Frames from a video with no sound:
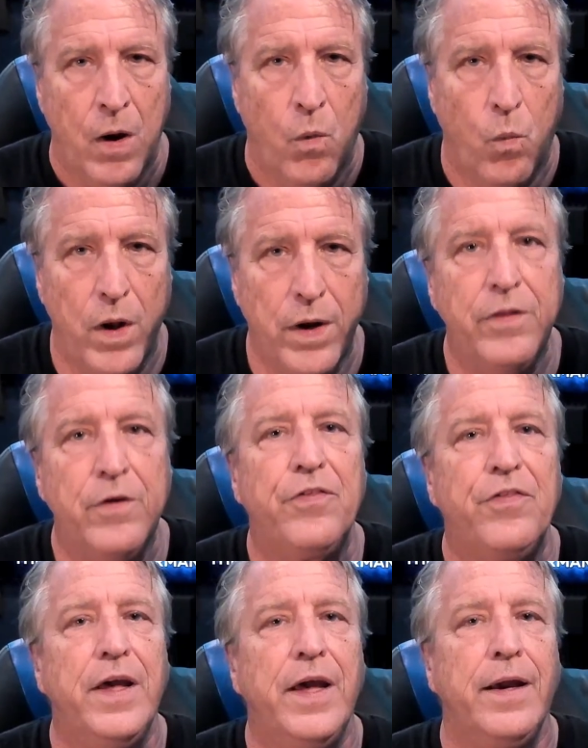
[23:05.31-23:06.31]
One other
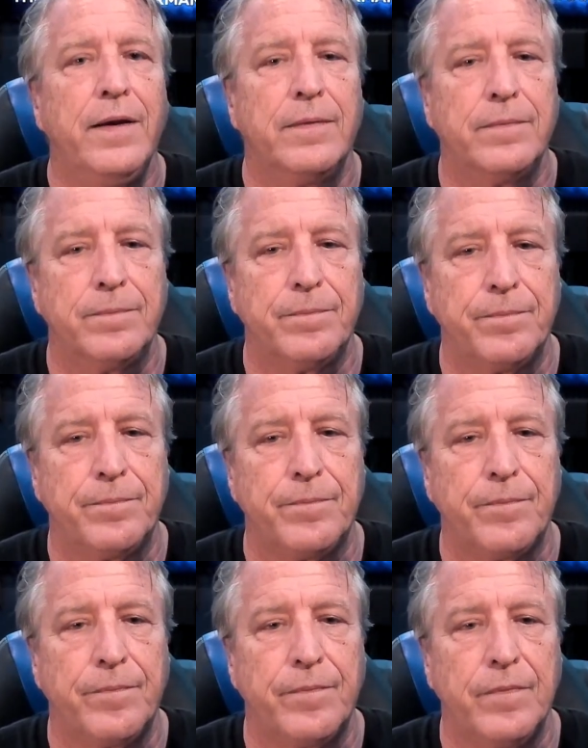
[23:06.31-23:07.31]
thing
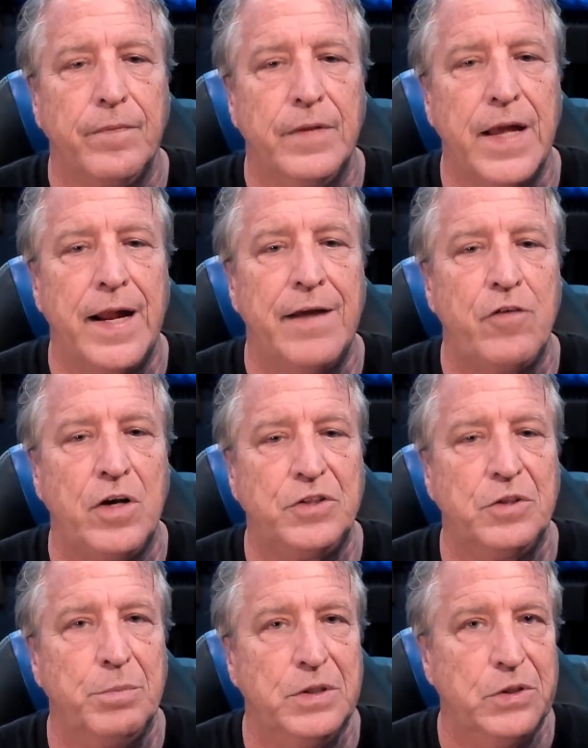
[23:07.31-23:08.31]
that I've
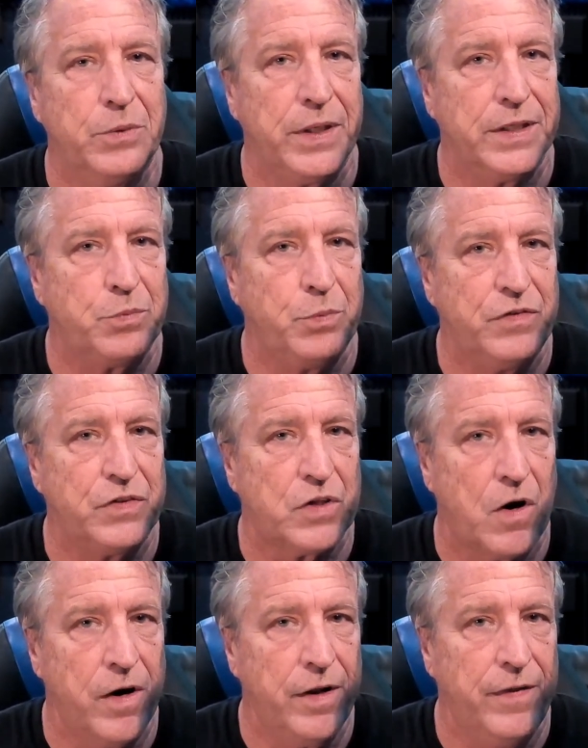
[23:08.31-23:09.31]
also been doing is we've
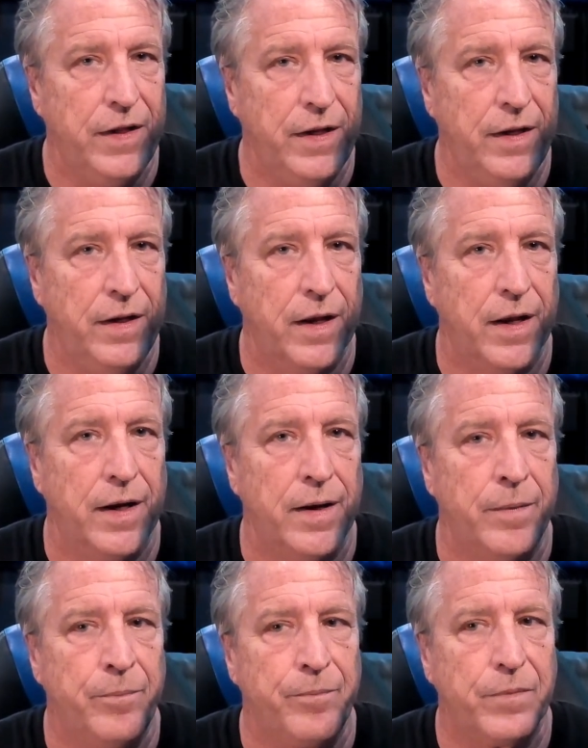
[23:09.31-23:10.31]
started the,
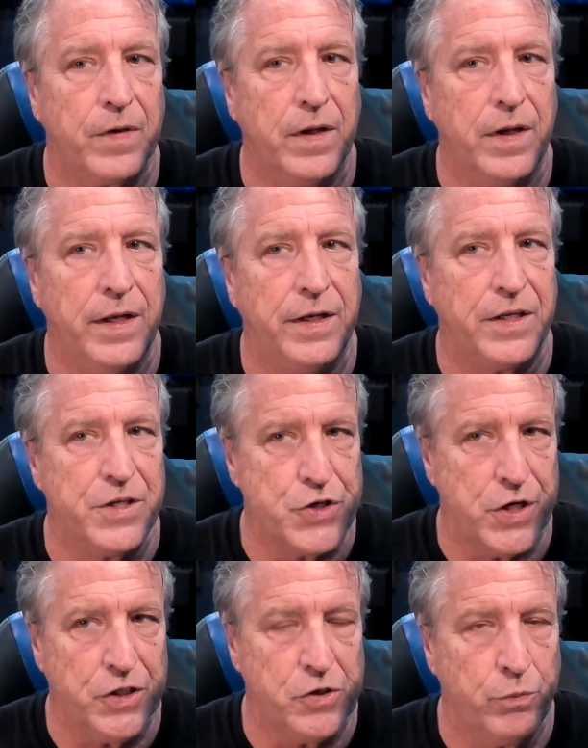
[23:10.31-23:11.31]
in
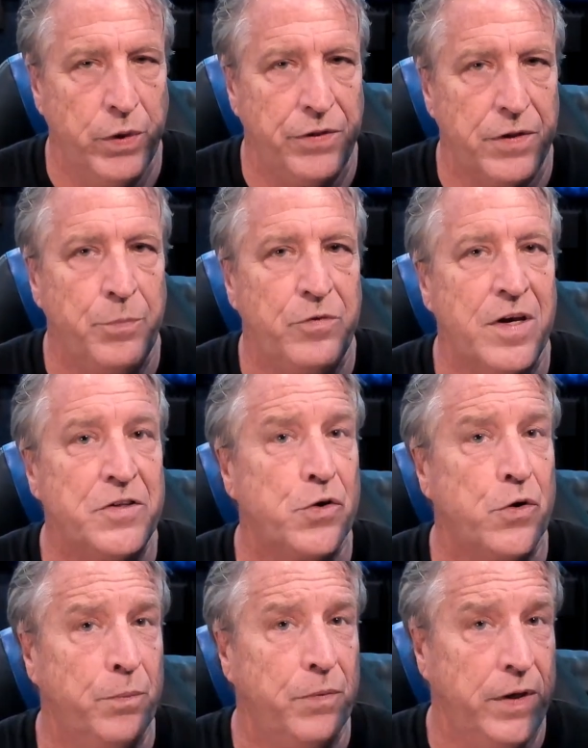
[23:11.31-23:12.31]
conjunction with Obsessed
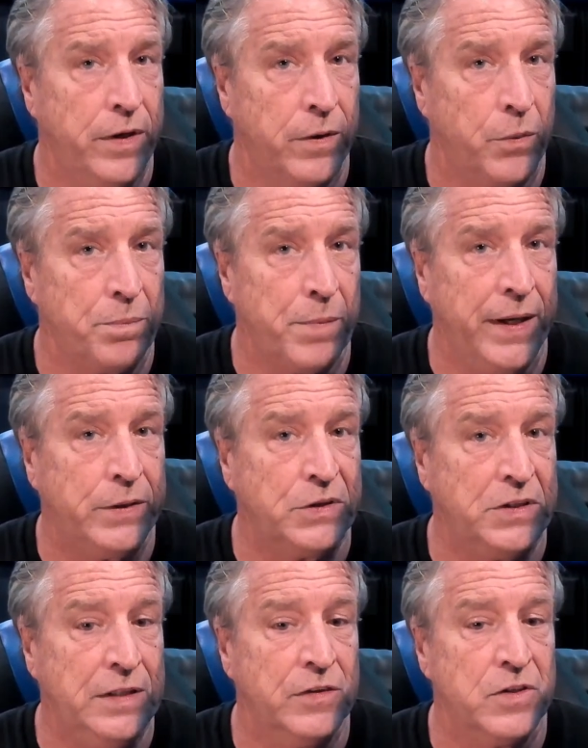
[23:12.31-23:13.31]
Home Theater with Michael
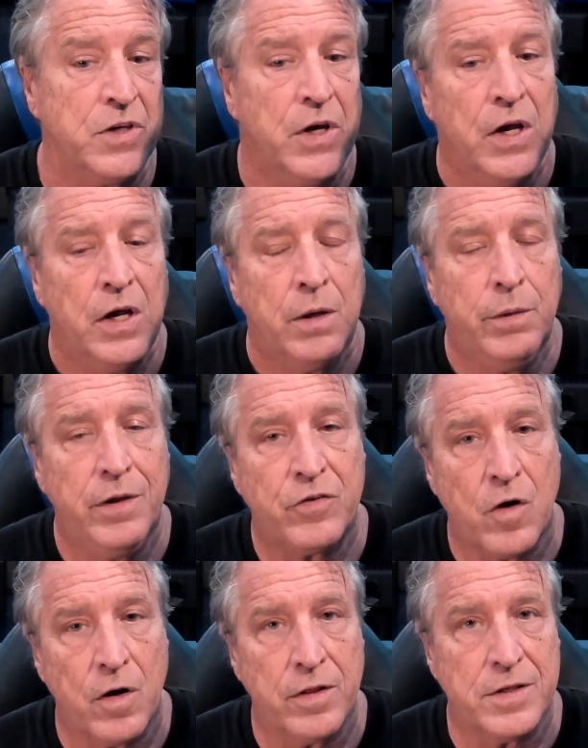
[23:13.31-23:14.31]
Stevens, we have
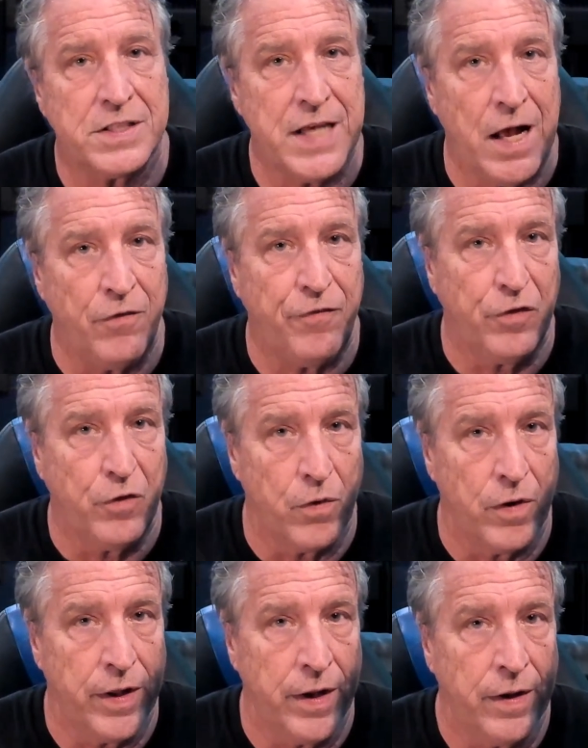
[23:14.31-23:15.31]
started the South
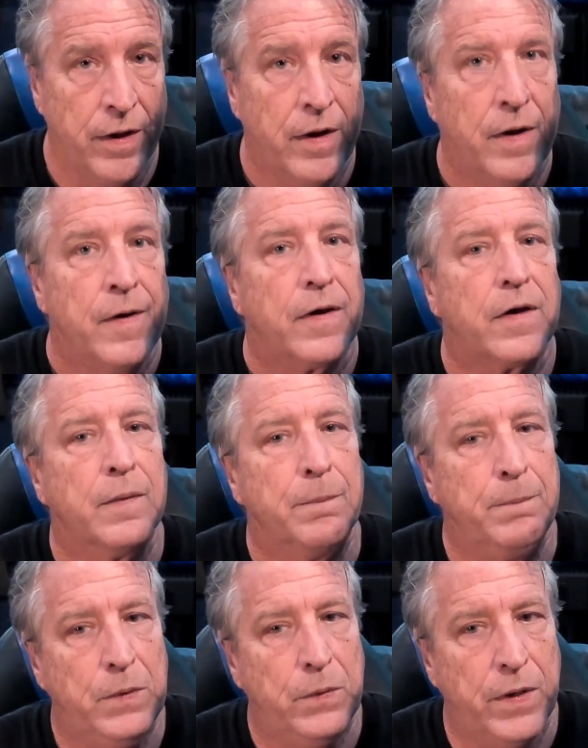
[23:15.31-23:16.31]
Florida
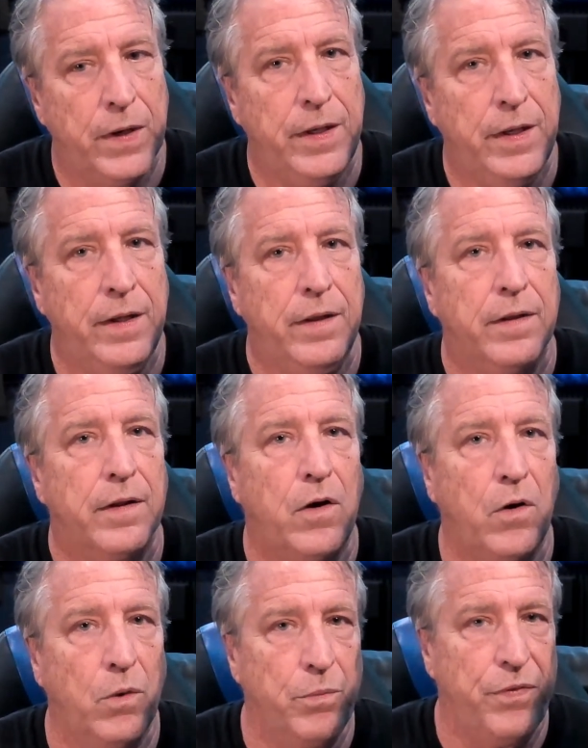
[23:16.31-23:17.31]
Community
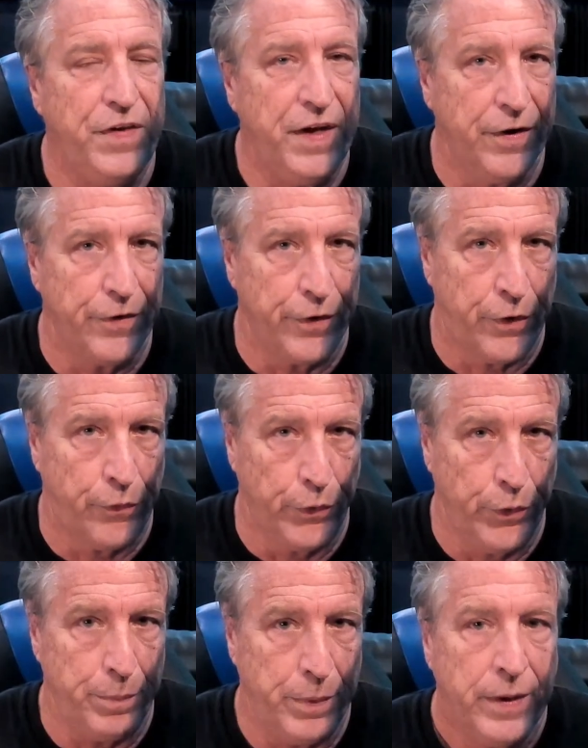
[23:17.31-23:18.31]
Home Theater
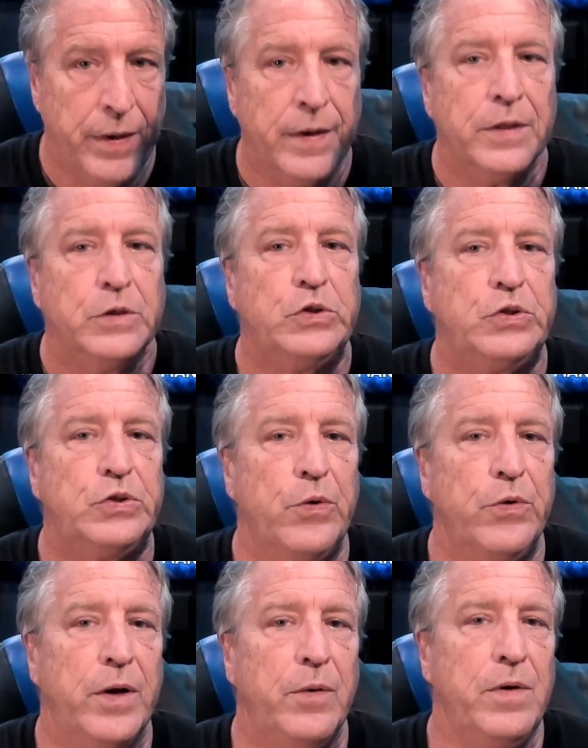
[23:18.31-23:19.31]
Group
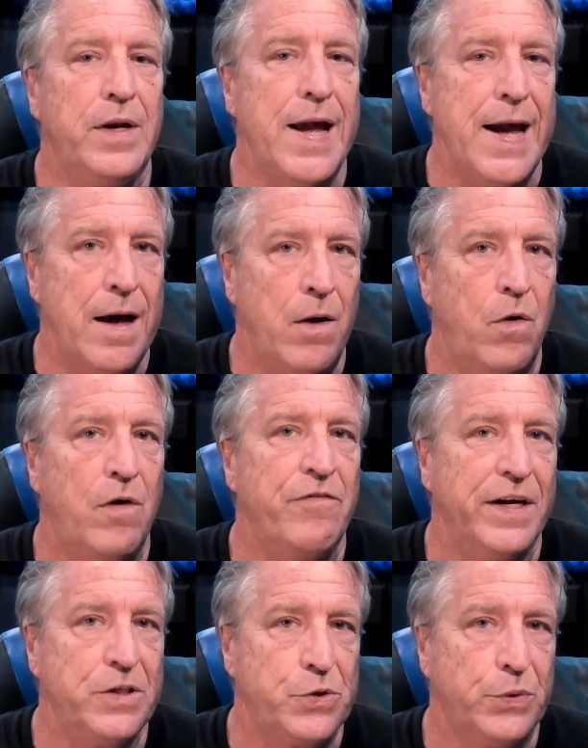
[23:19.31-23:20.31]
so that now
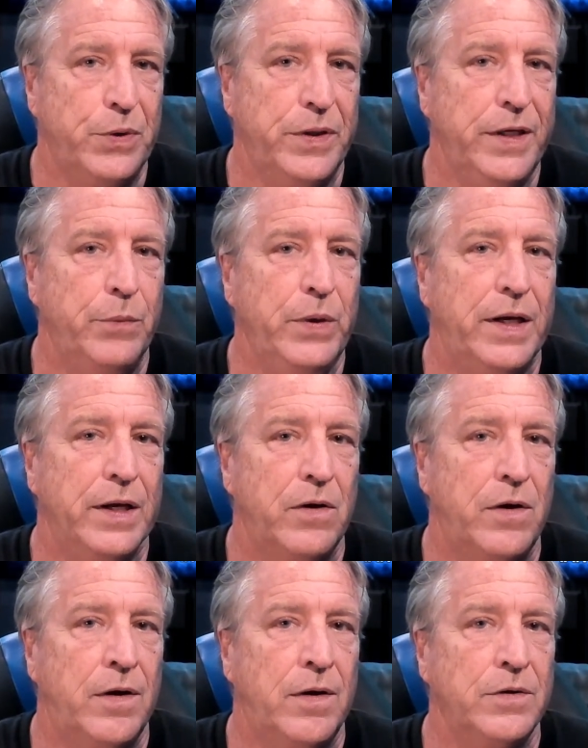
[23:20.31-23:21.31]
eventually we can
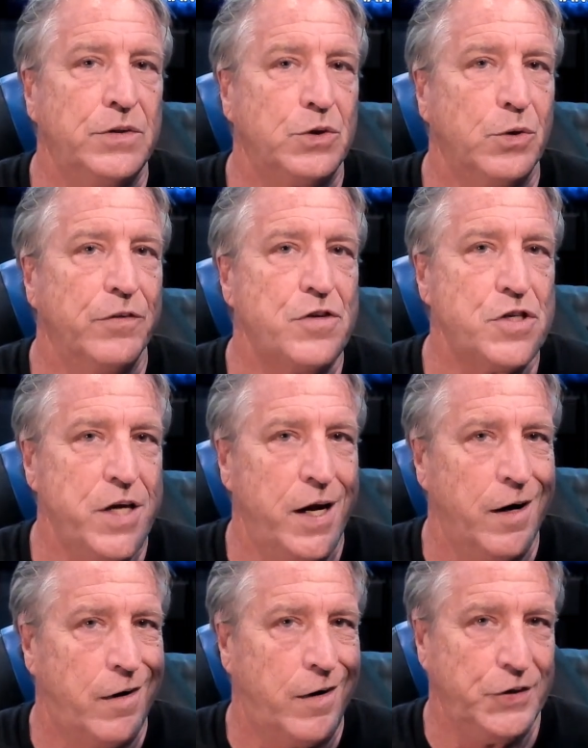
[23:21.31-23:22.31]
all sort of
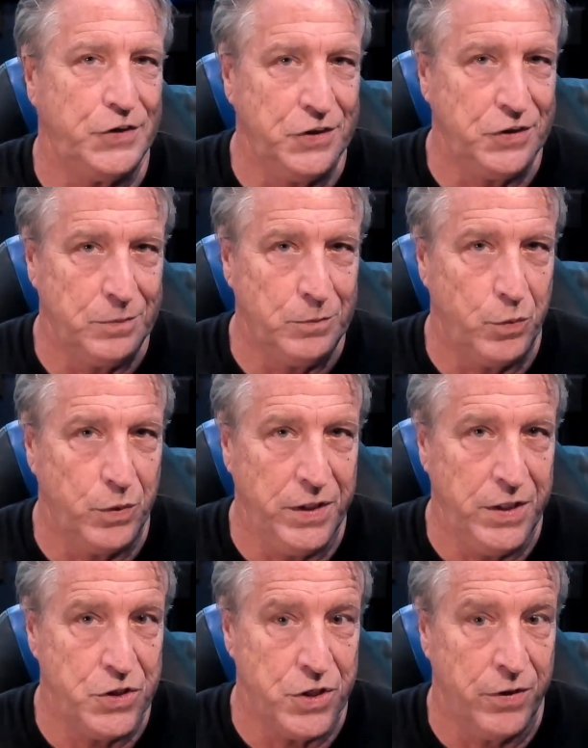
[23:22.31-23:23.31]
share our systems with
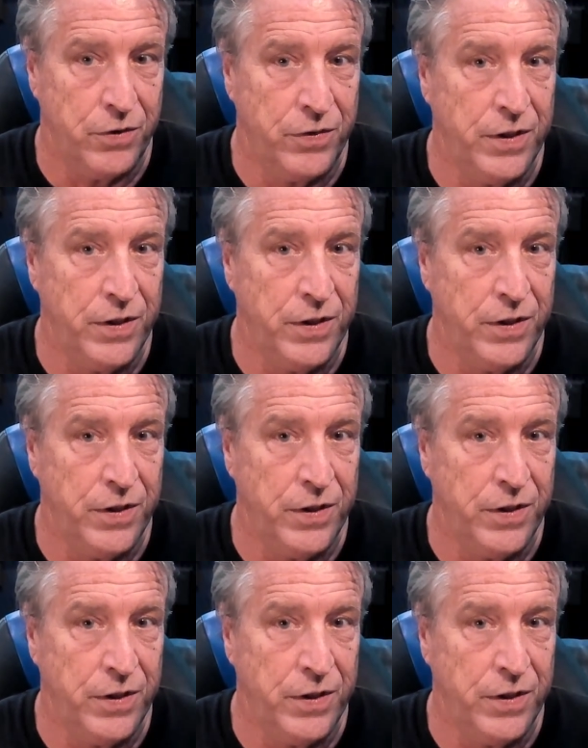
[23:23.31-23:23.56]
each other.